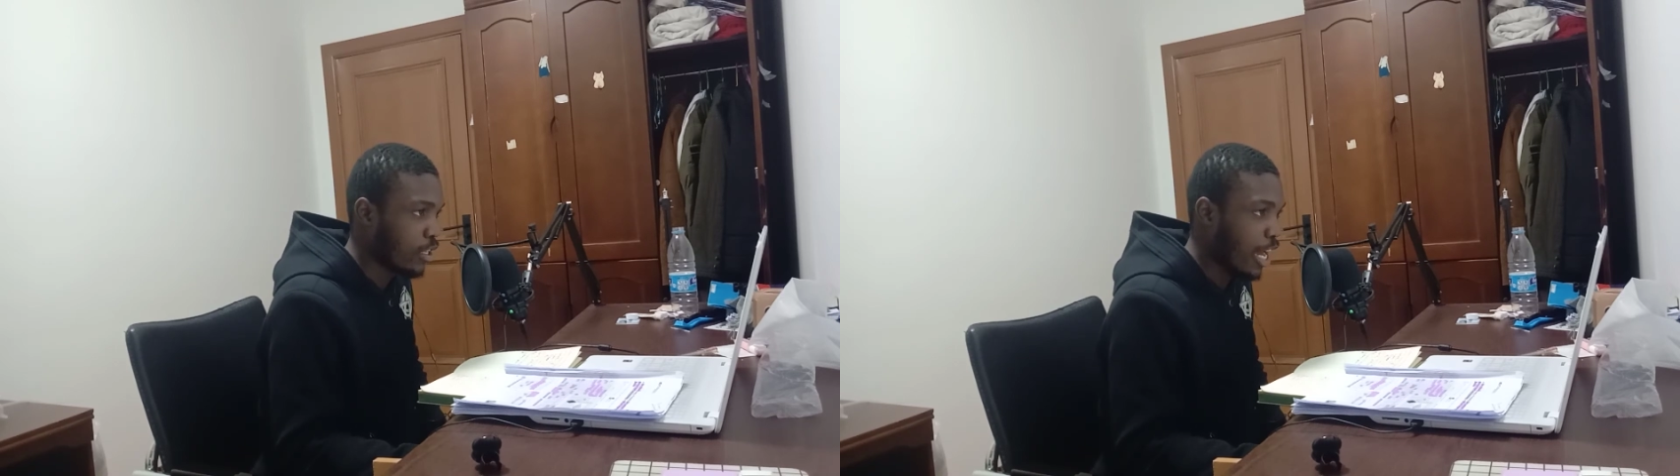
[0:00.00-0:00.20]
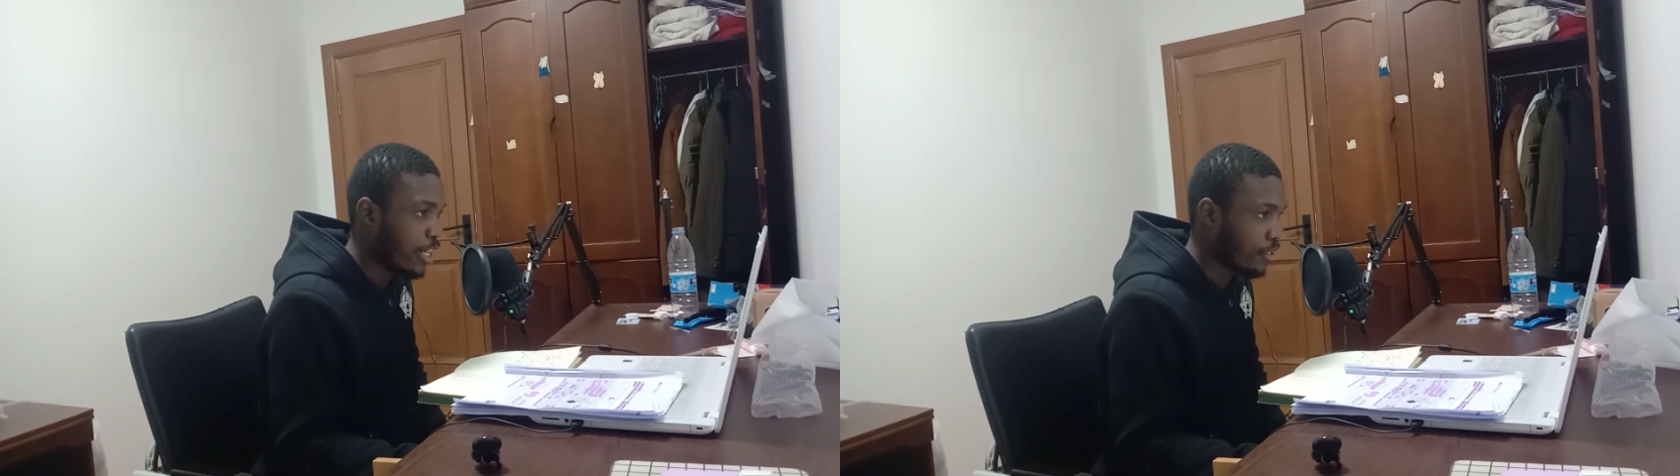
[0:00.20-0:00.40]

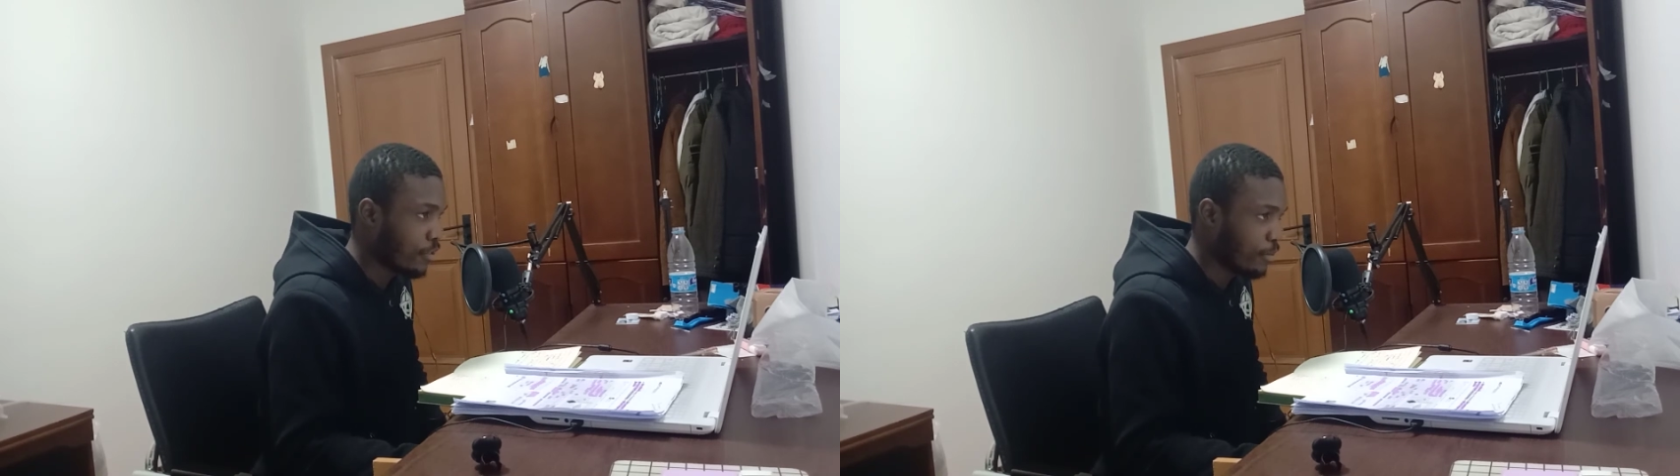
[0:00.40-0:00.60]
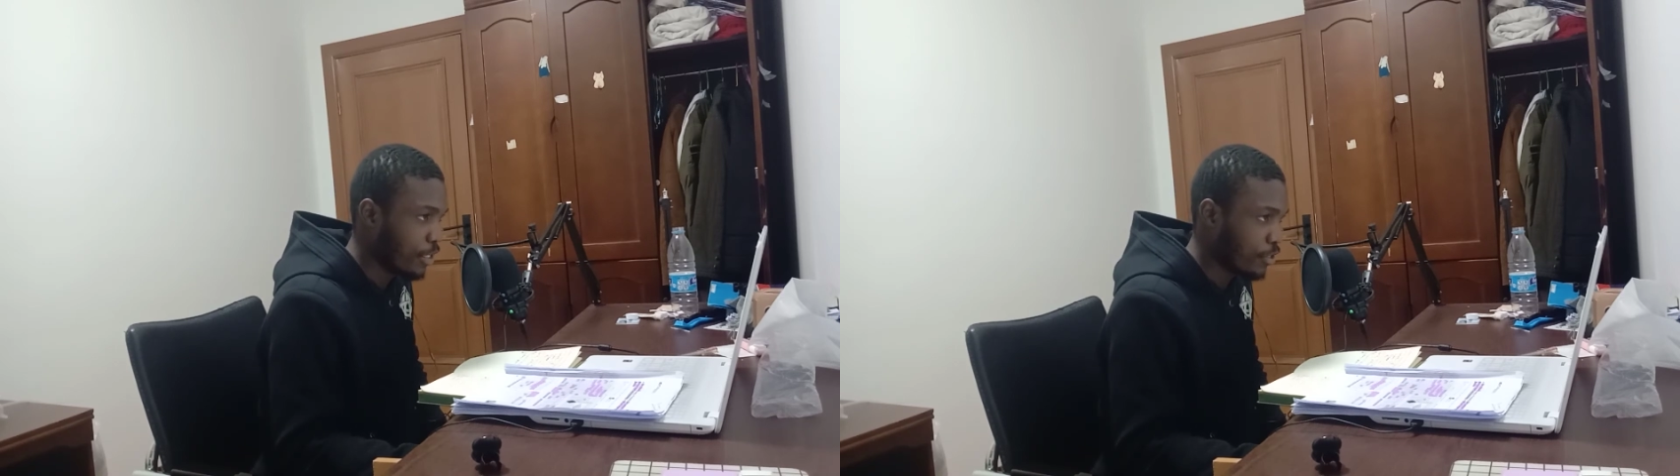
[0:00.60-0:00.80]
as the
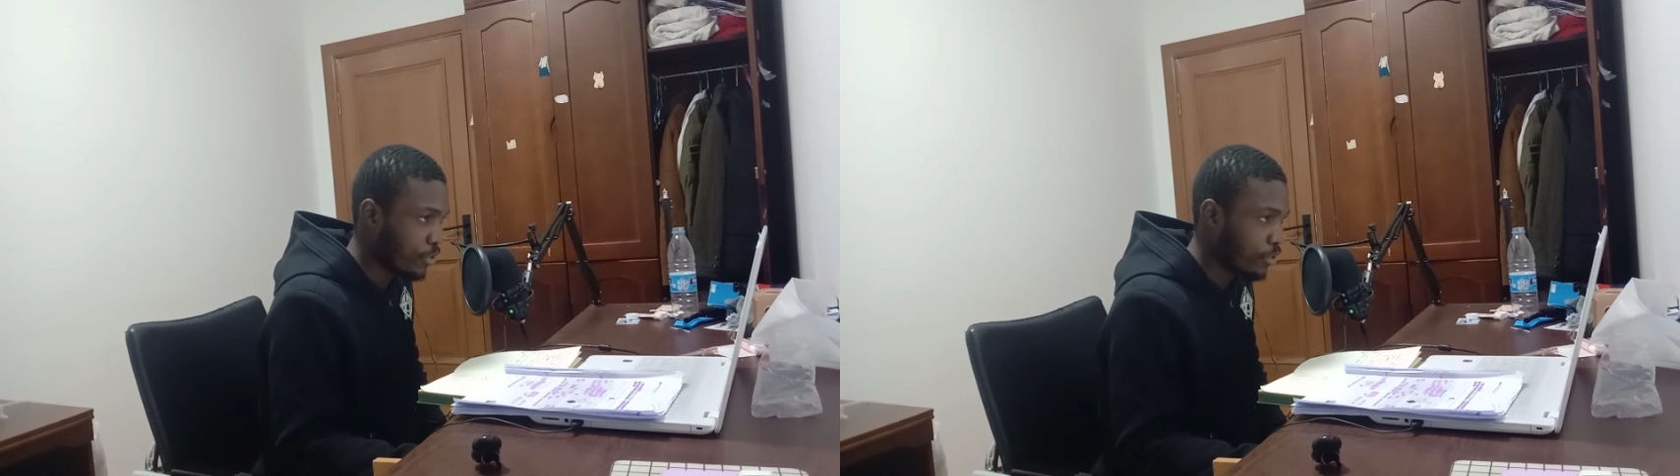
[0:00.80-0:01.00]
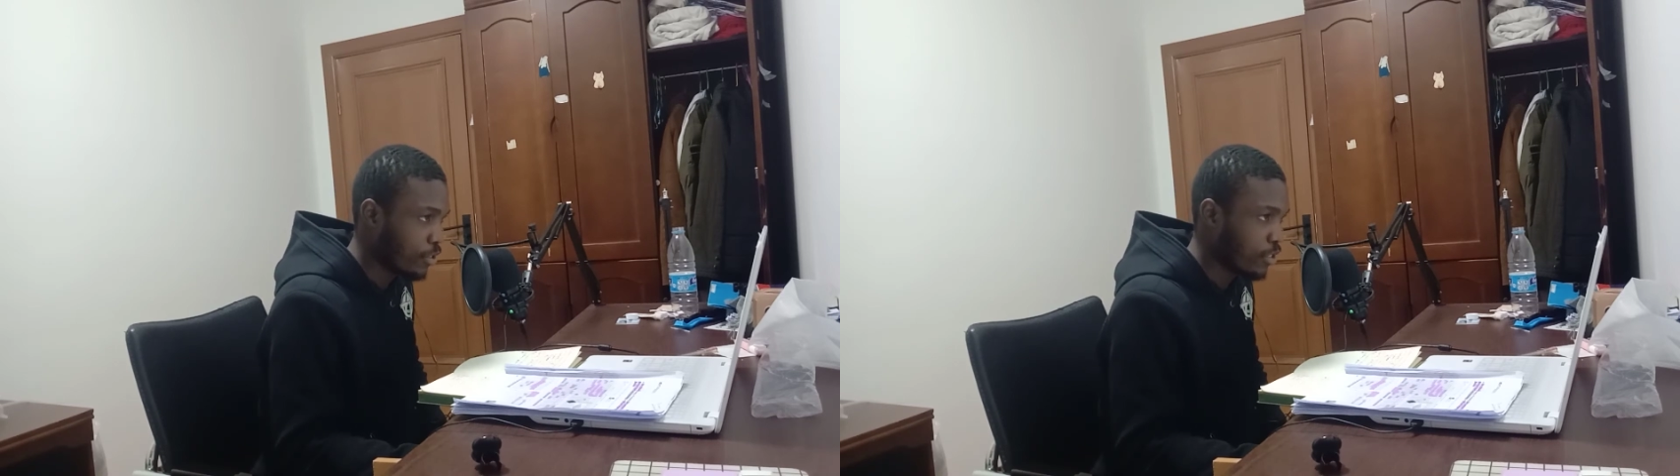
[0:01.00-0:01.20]
main
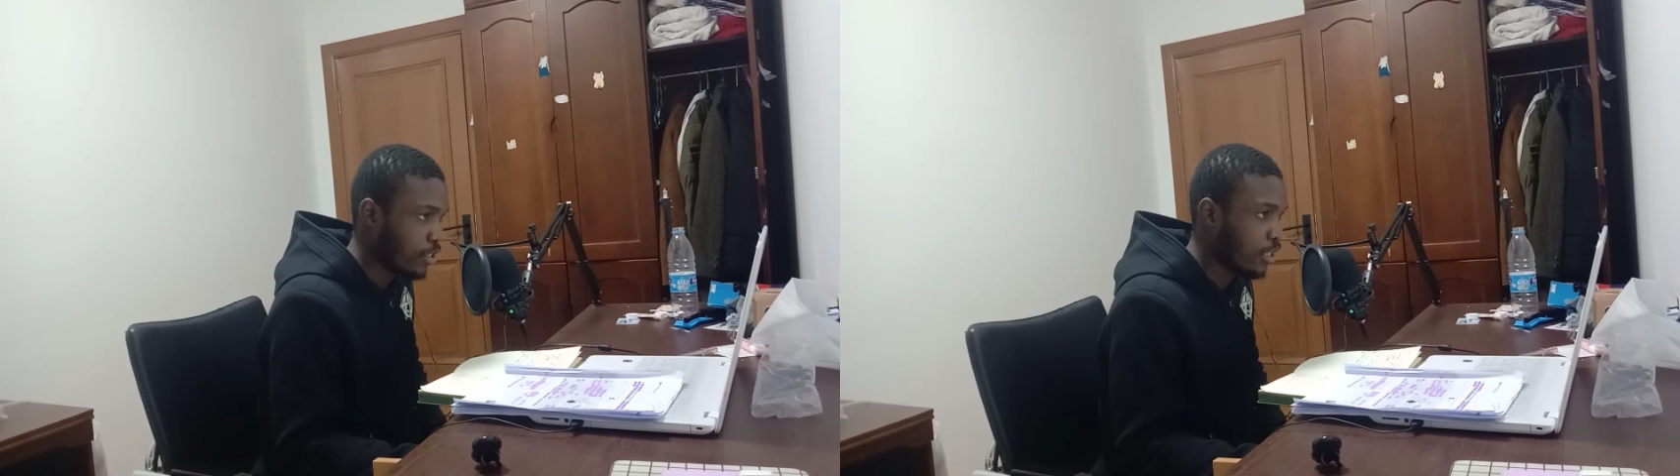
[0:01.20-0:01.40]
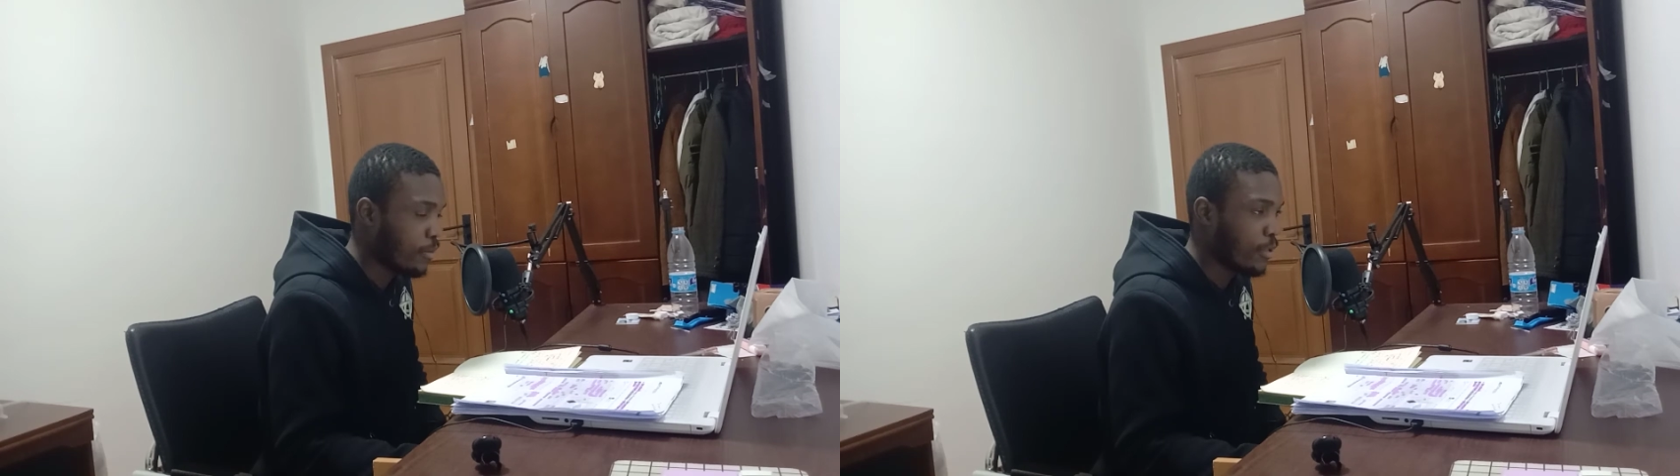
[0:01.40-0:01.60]
source
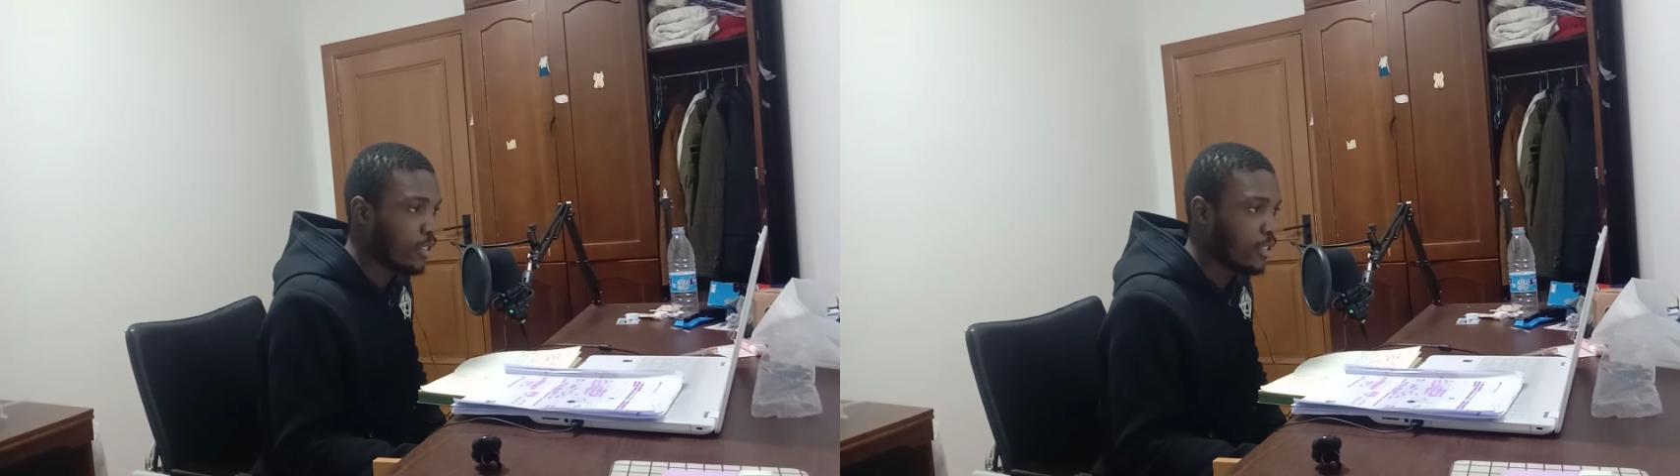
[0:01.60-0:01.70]
element,